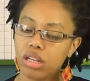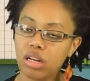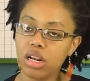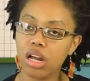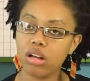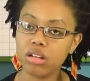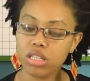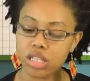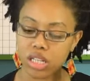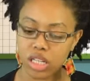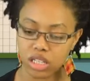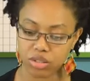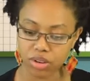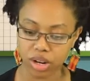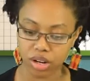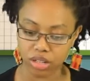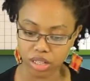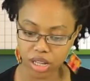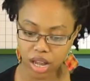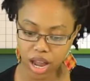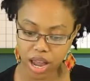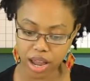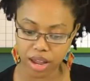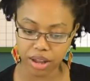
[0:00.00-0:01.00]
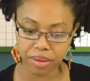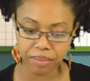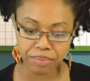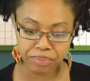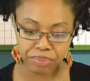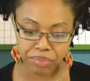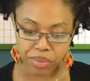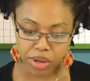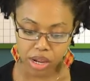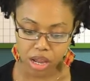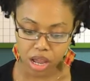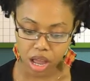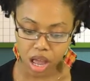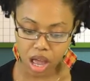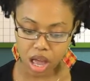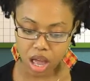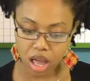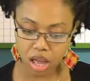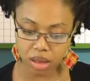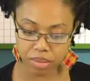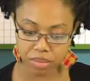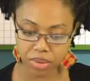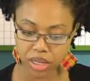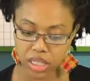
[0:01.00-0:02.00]
you know, sixth graders can hang.
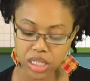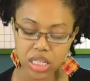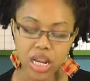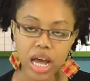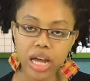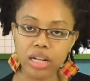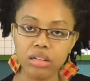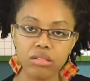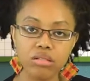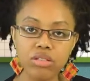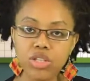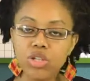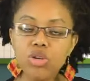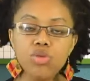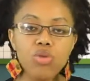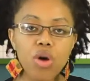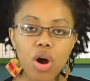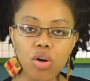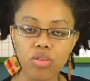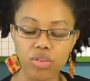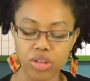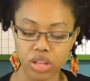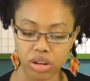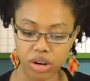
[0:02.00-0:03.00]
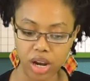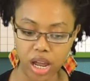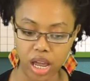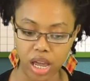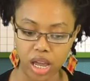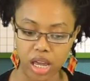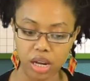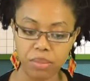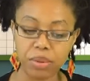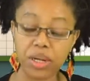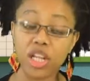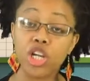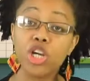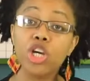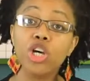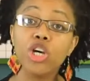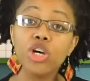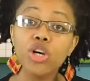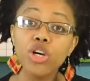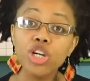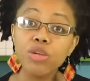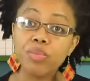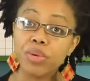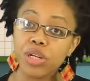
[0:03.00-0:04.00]
Um, it's not too over their head, but it
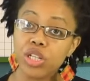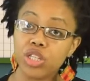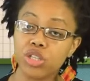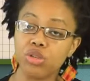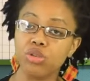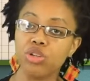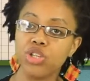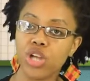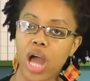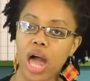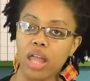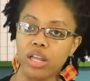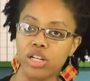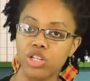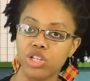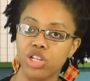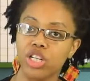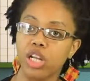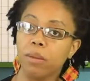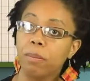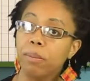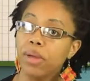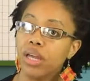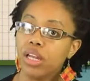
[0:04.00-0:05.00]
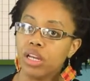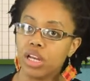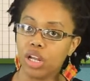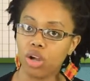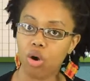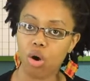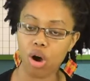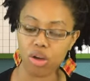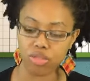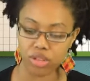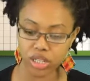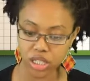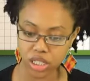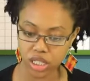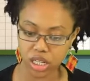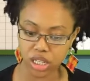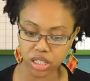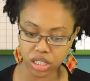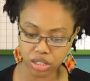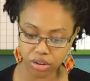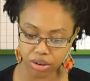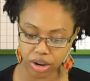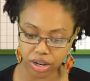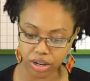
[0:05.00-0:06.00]
could be too challenging depending on the
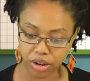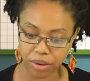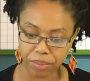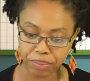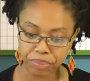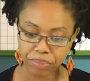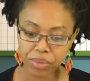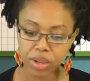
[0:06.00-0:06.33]
sixth grader.